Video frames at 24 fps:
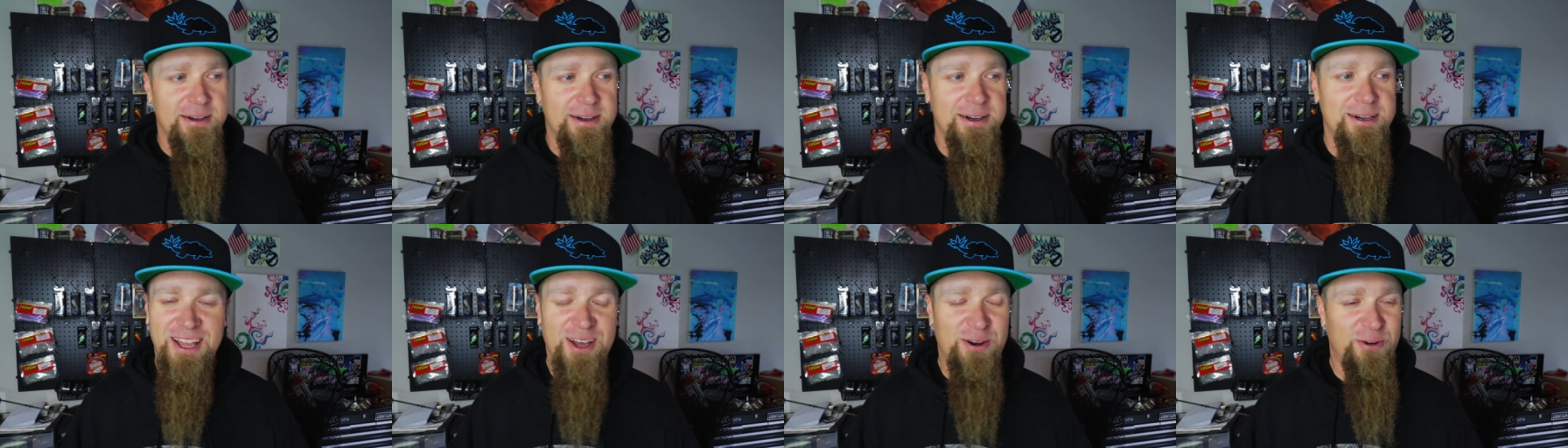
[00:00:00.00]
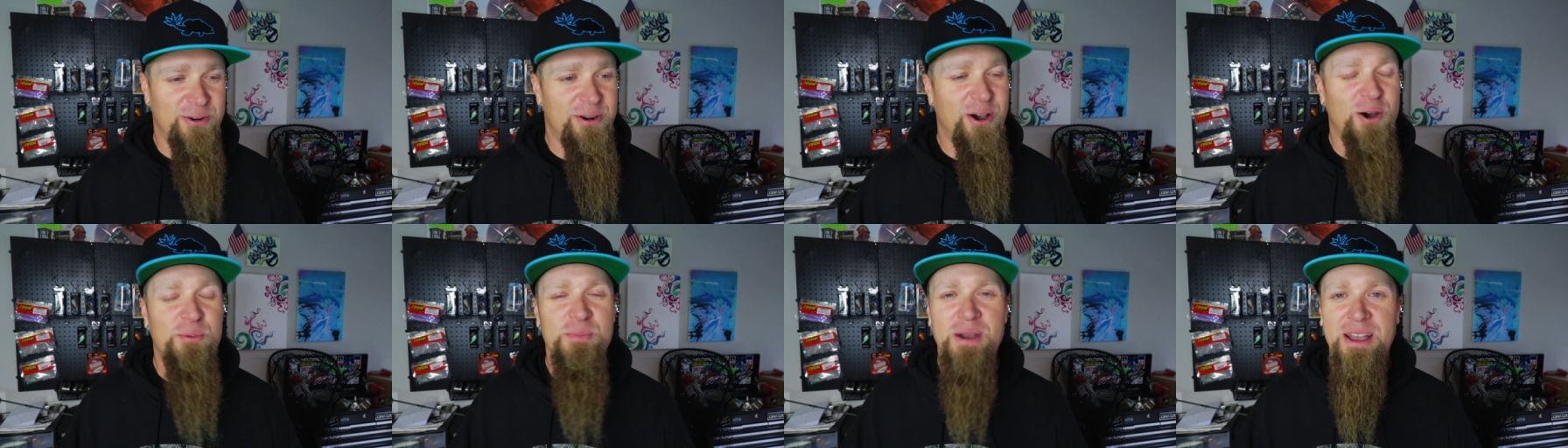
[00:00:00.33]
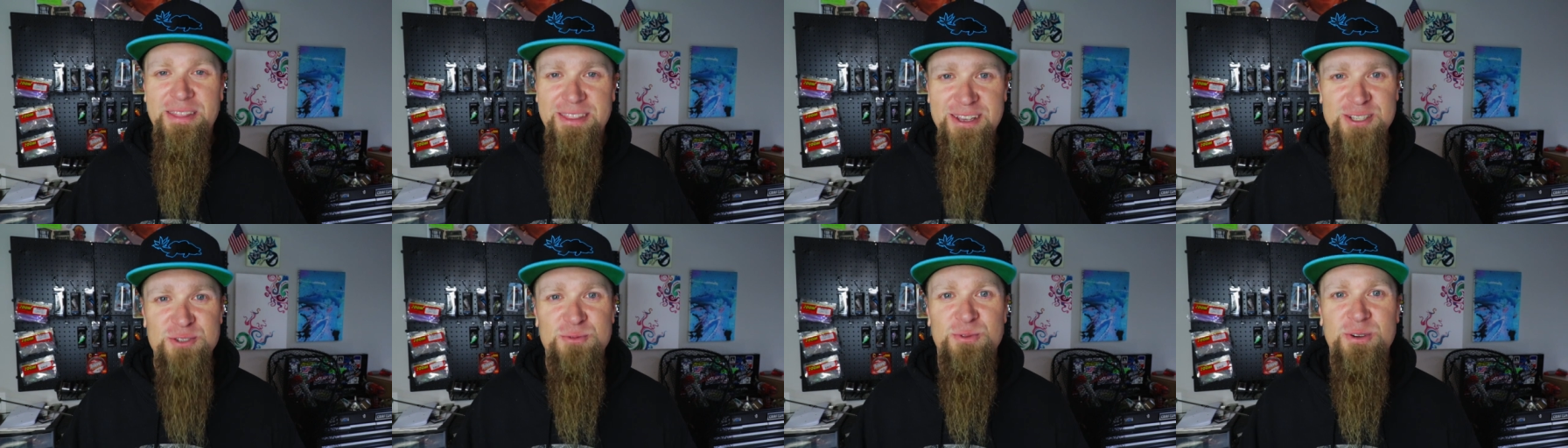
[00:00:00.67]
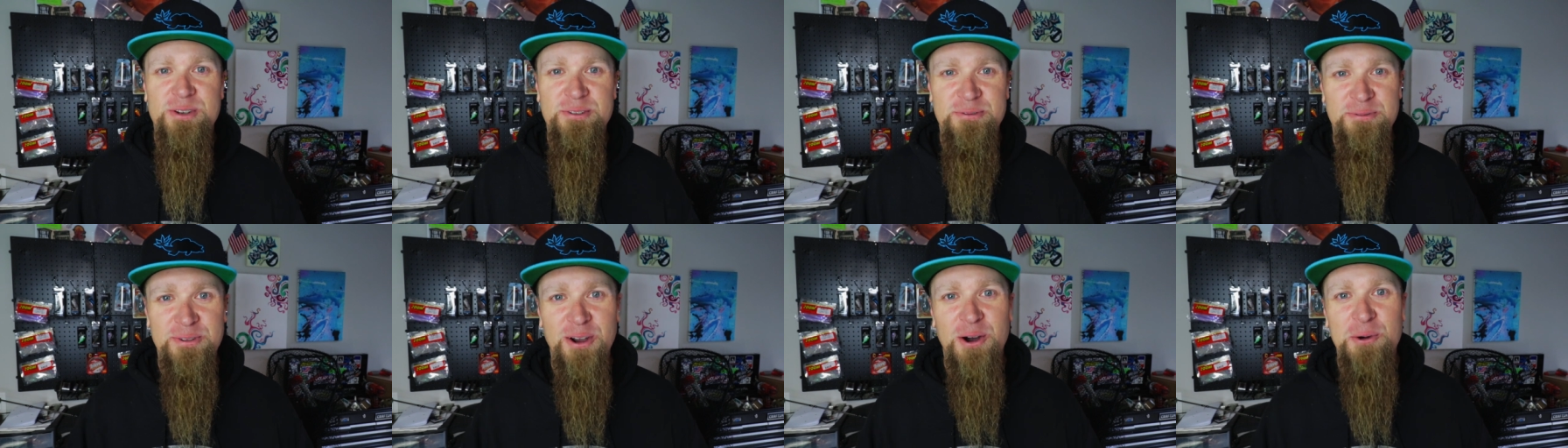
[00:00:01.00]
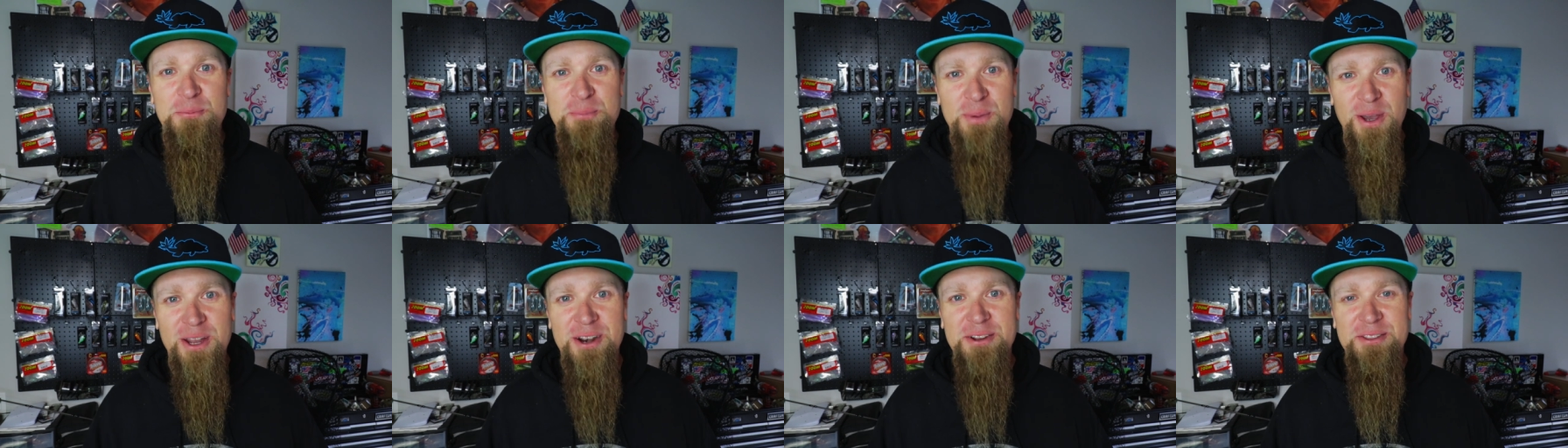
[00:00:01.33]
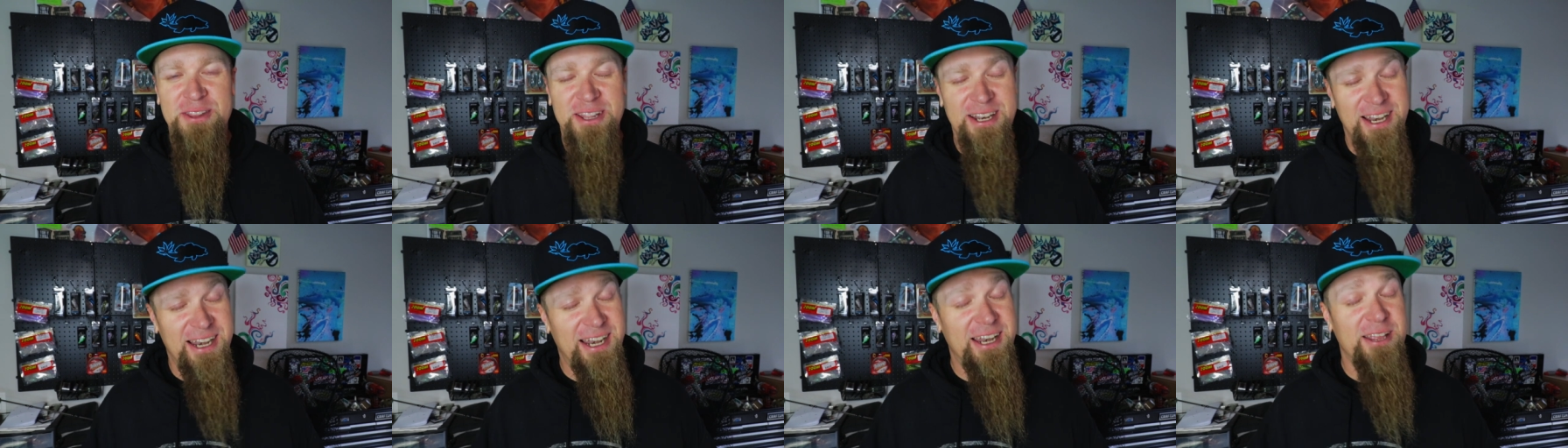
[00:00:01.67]
I don't know, man, this one felt better
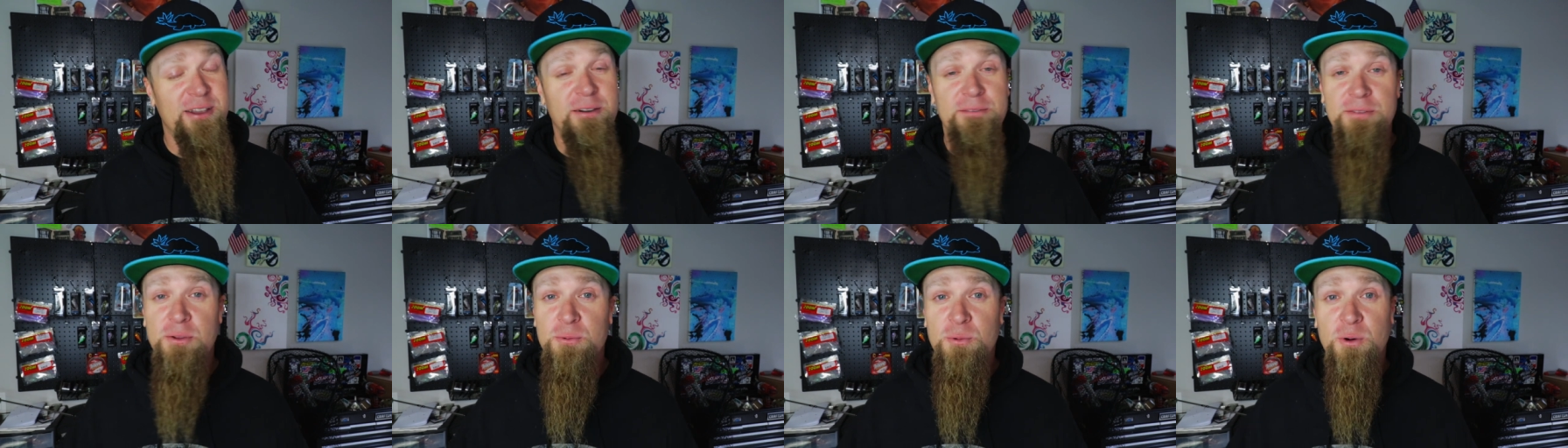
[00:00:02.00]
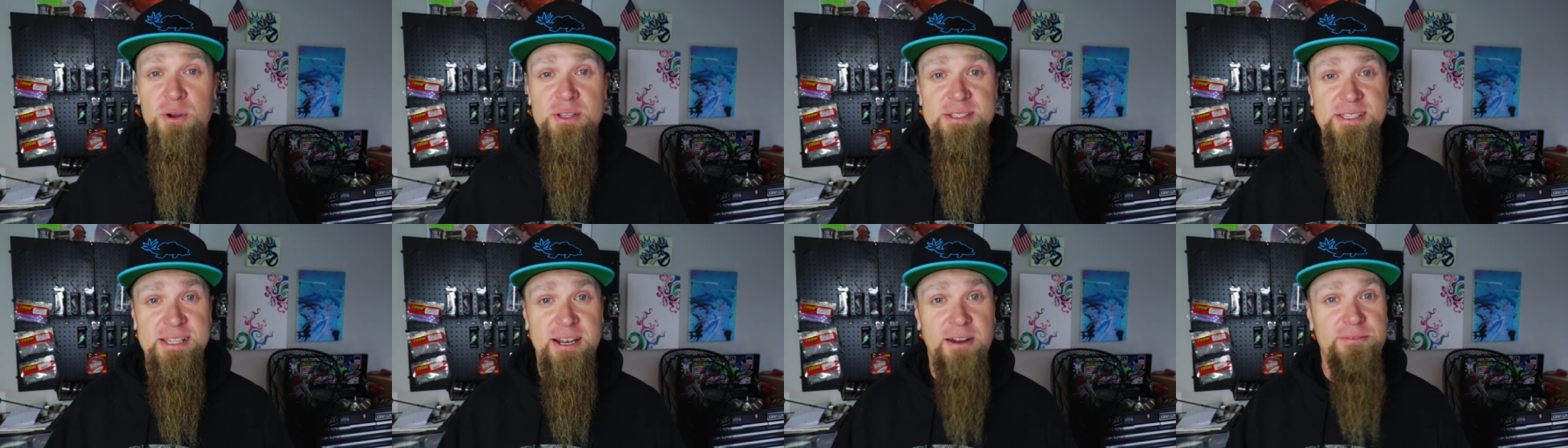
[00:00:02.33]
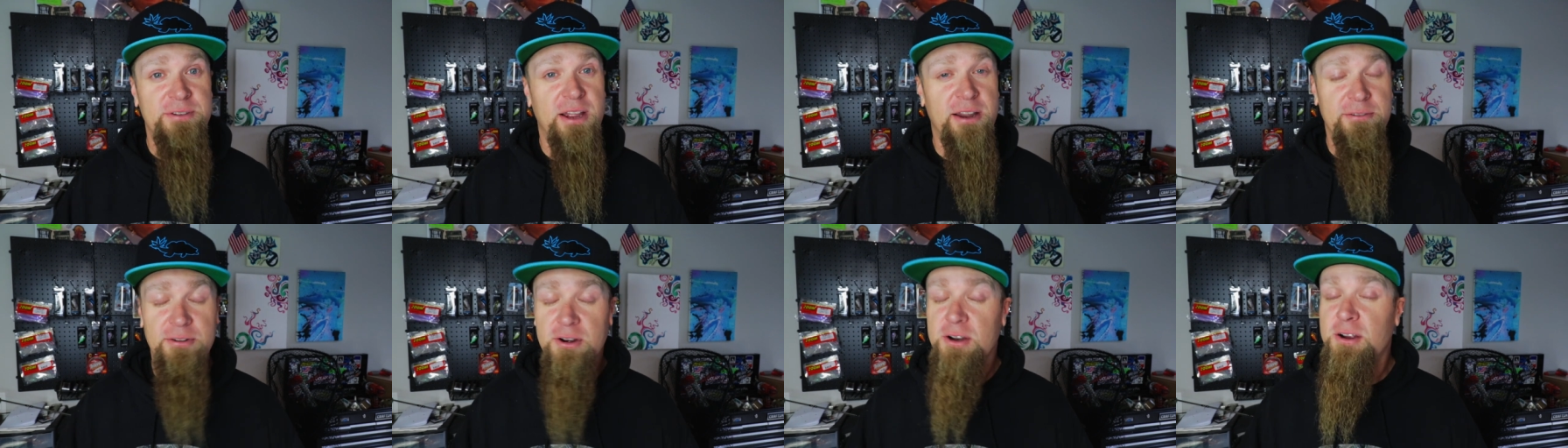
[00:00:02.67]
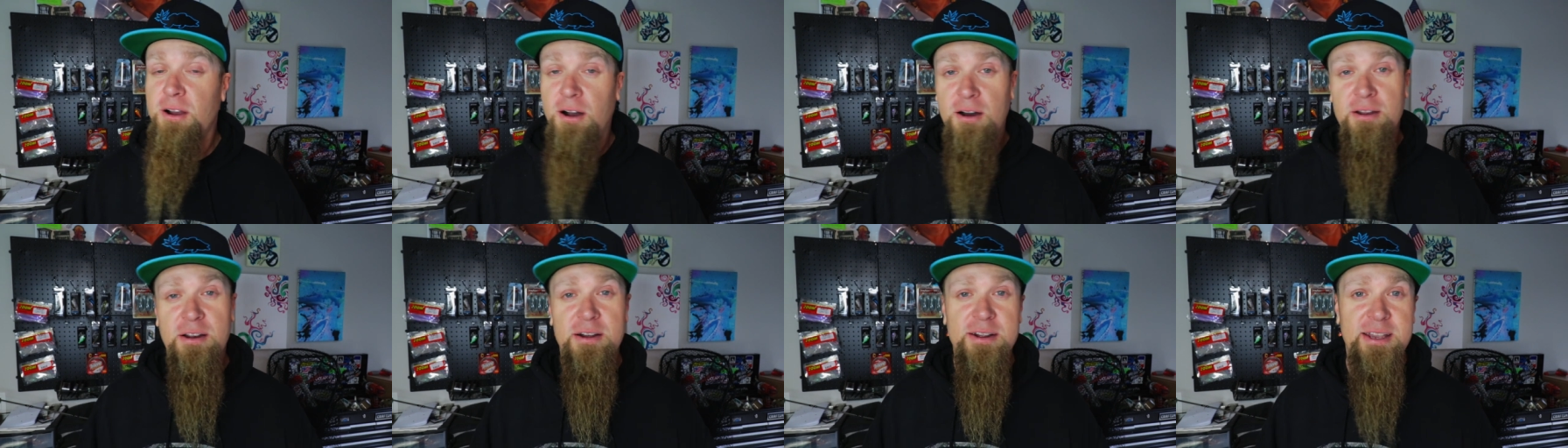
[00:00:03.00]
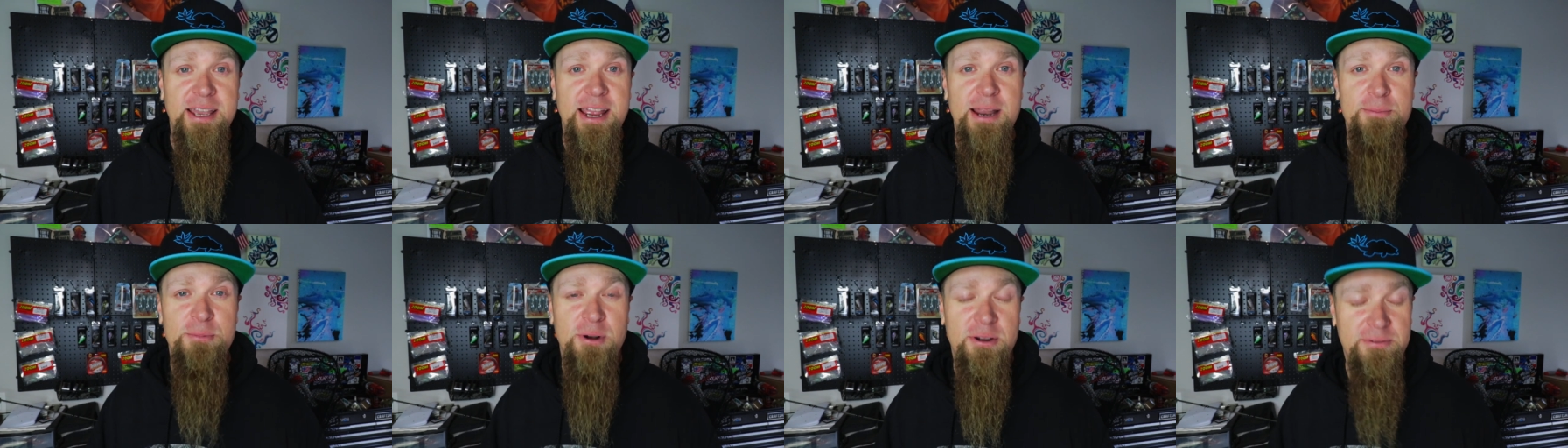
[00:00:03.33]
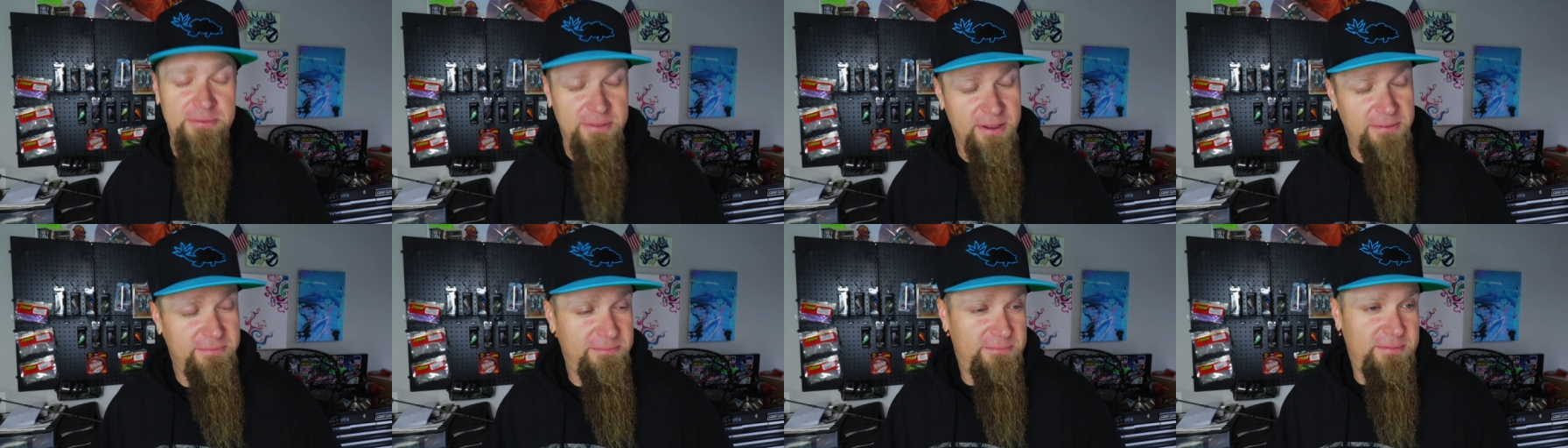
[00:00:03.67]
than any of the ones that I've ever caught on camera.